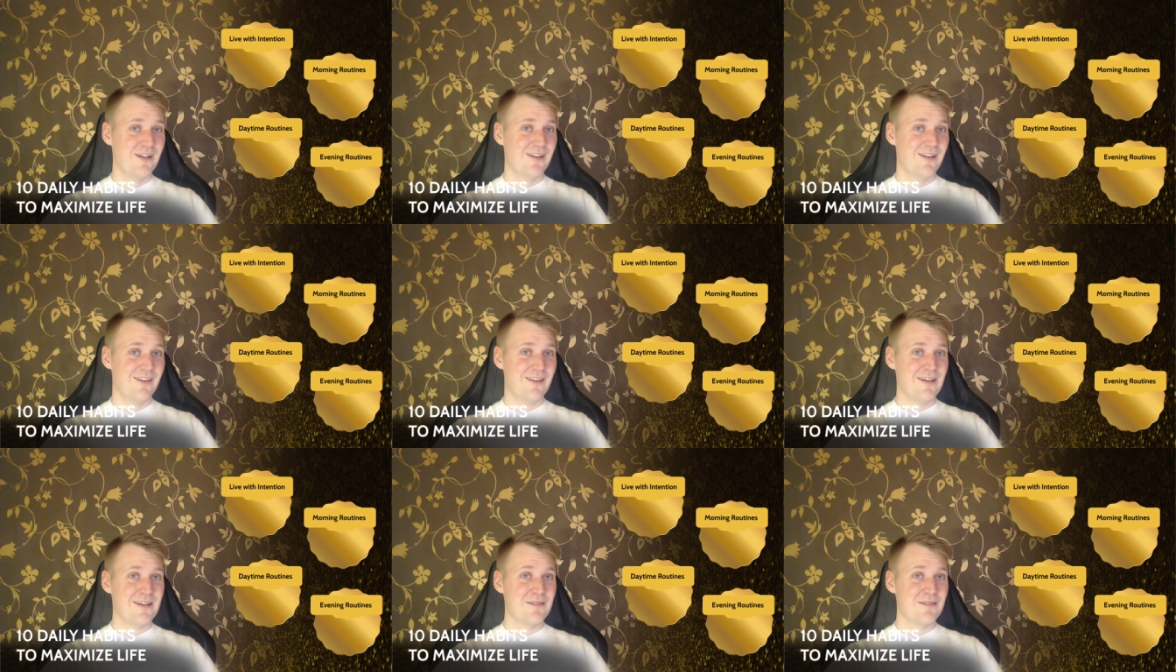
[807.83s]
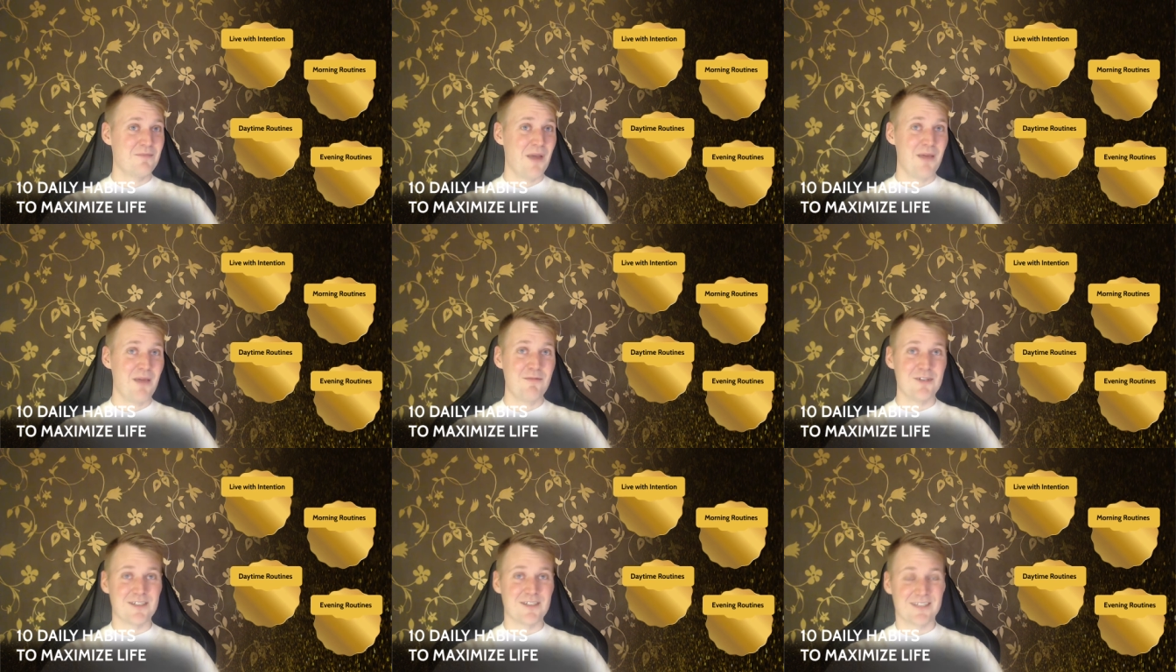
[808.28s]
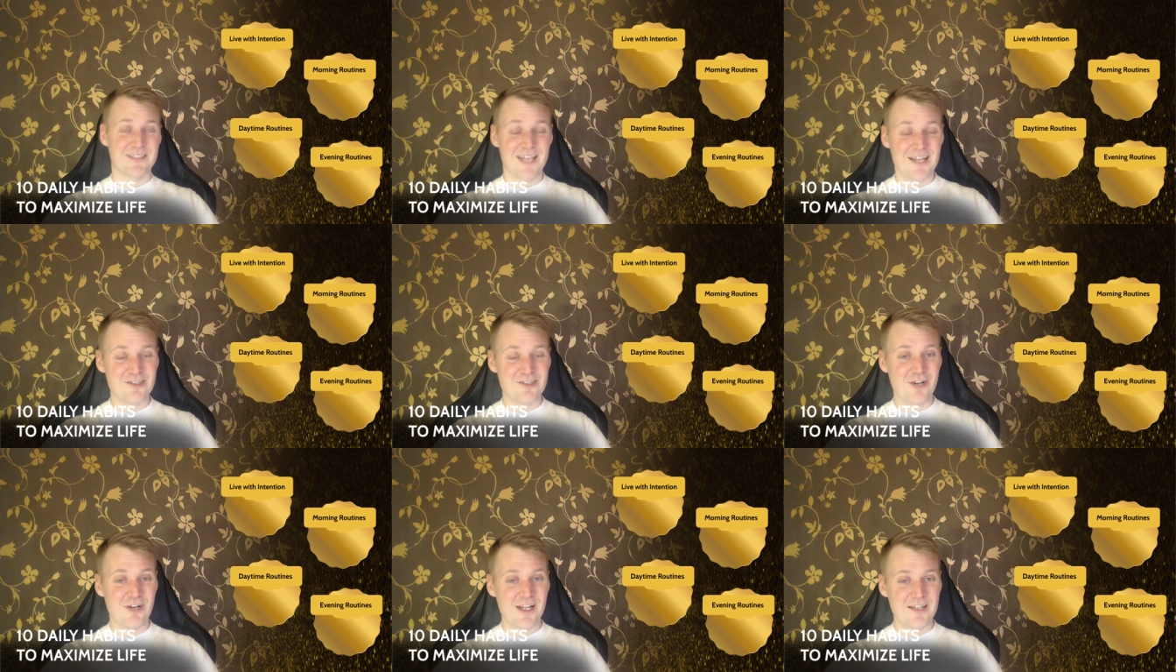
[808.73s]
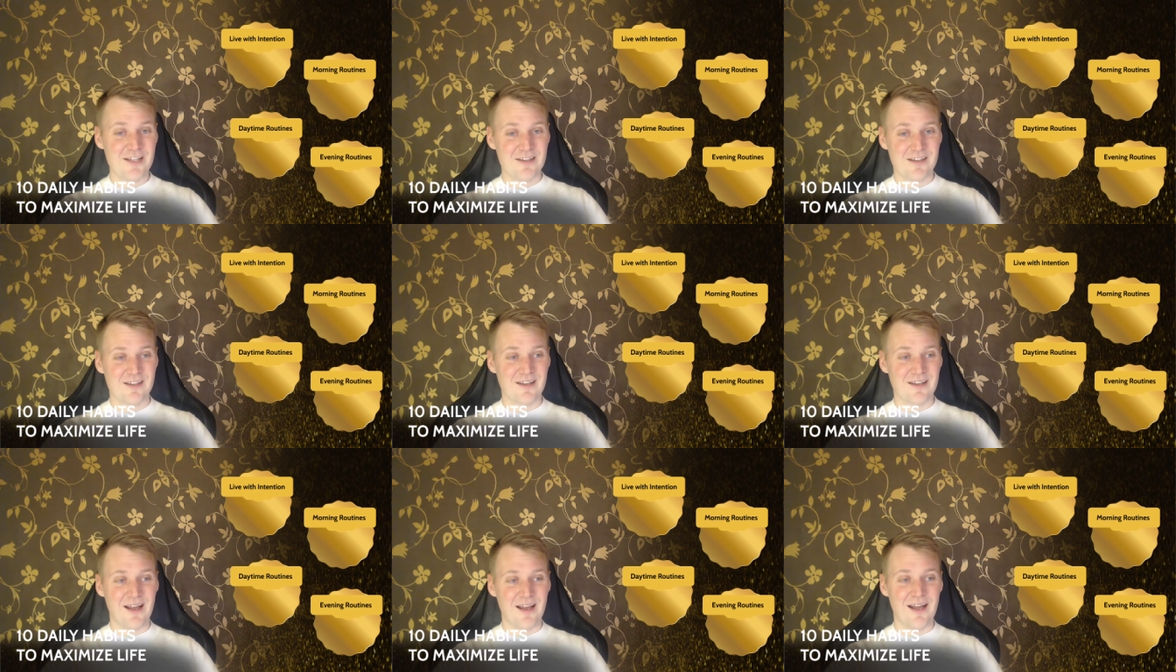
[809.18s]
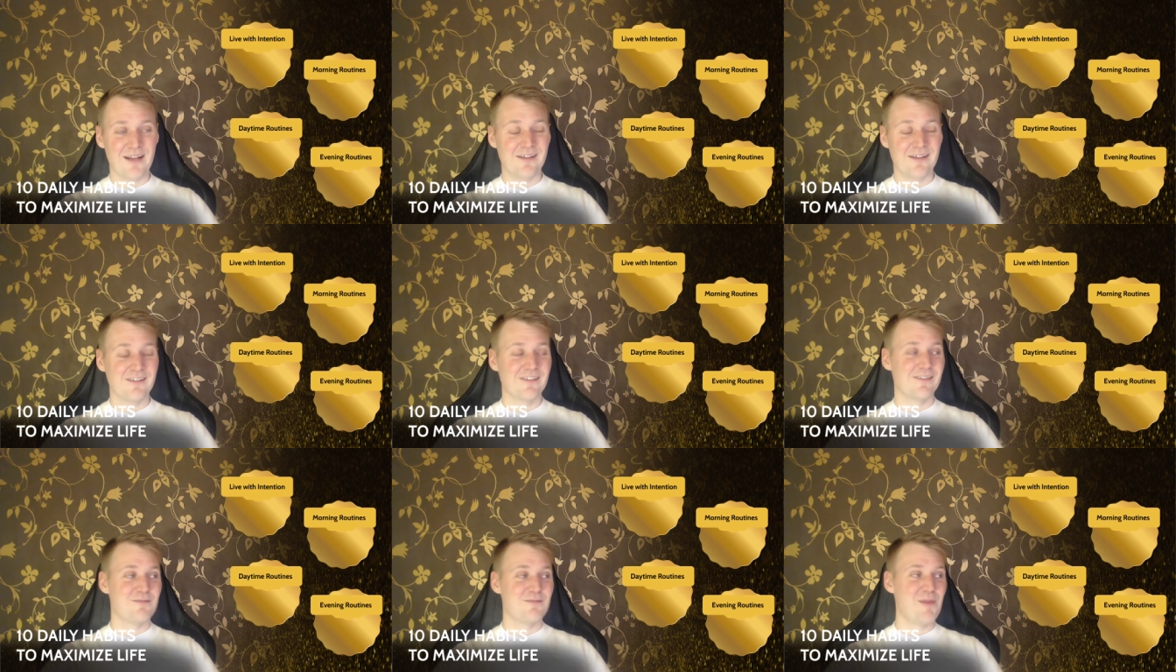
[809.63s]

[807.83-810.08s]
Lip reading: then maybe schedule it and